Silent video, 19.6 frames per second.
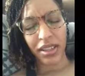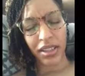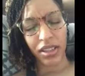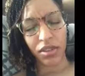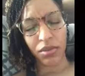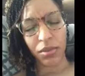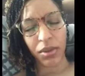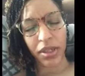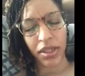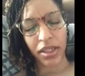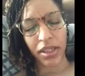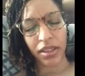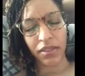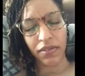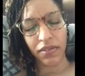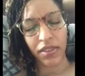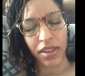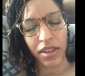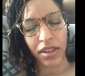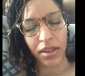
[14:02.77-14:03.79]
you would
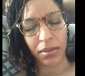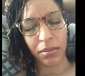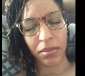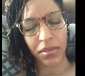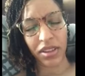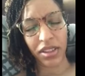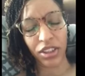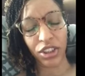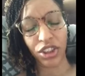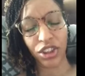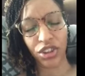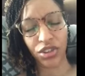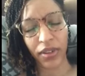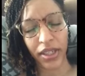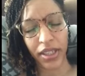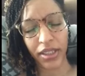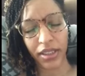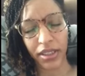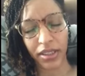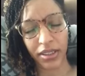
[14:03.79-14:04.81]
give them the
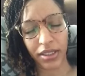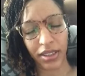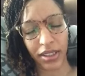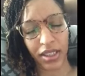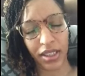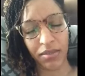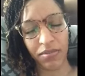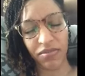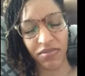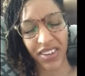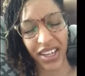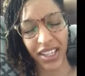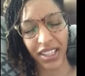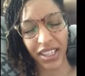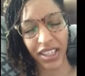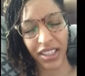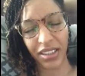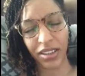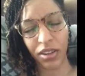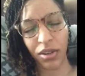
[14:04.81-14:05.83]
strength to keep
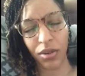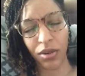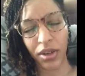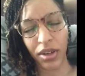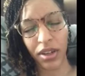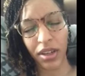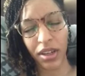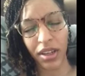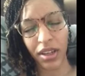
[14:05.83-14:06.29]
fighting, Lord,